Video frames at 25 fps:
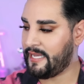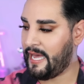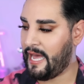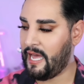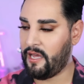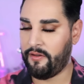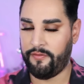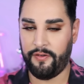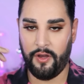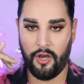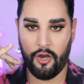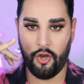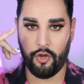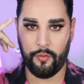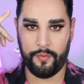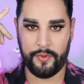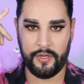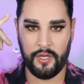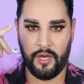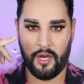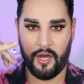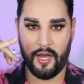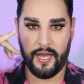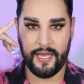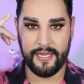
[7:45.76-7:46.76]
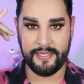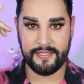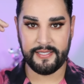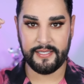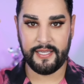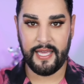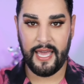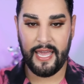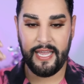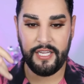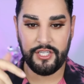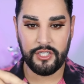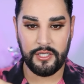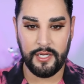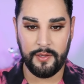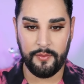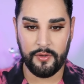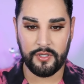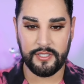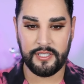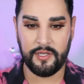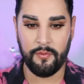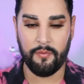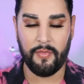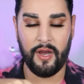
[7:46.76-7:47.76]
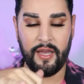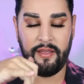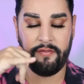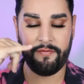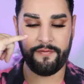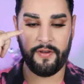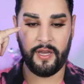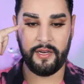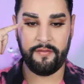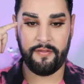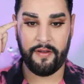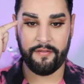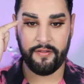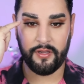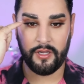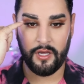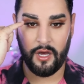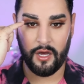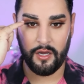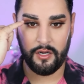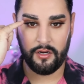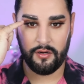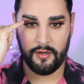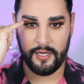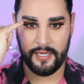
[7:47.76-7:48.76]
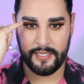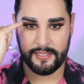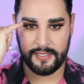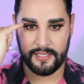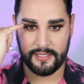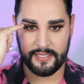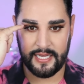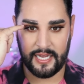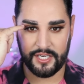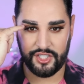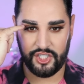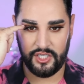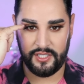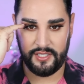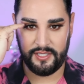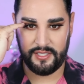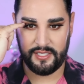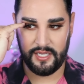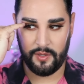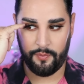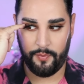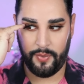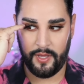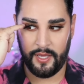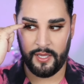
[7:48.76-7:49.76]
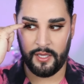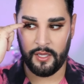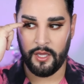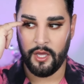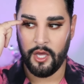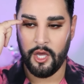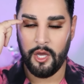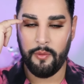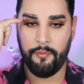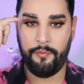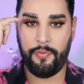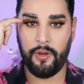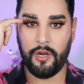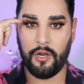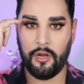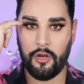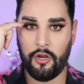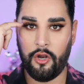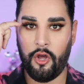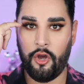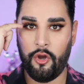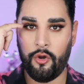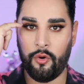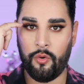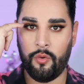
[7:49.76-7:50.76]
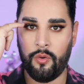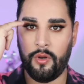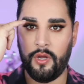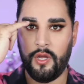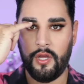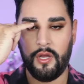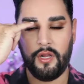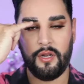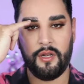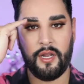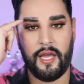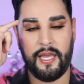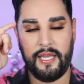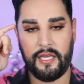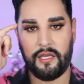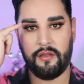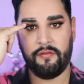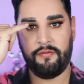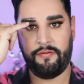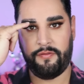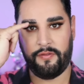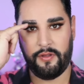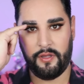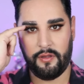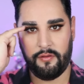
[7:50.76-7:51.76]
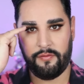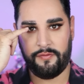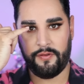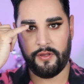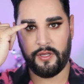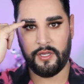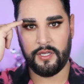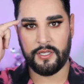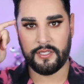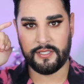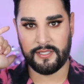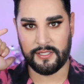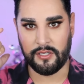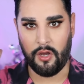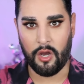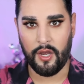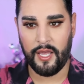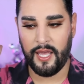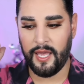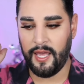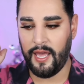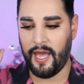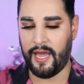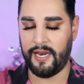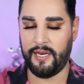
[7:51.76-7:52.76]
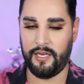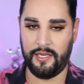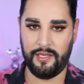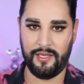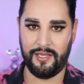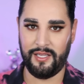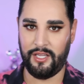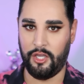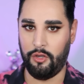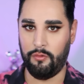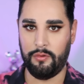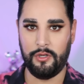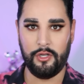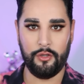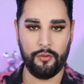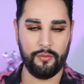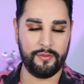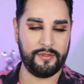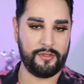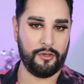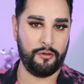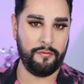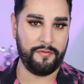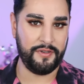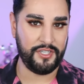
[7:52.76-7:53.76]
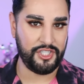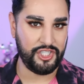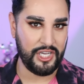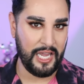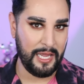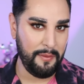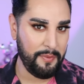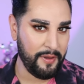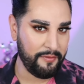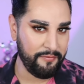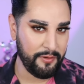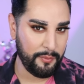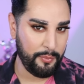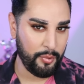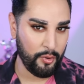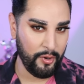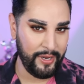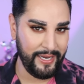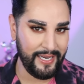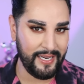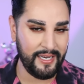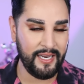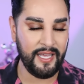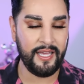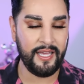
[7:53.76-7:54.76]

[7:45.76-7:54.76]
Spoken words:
to have her open her eyes occasionally, because you might find that the cut crease is actually dipping below like the socket and you lose all the shape and the point in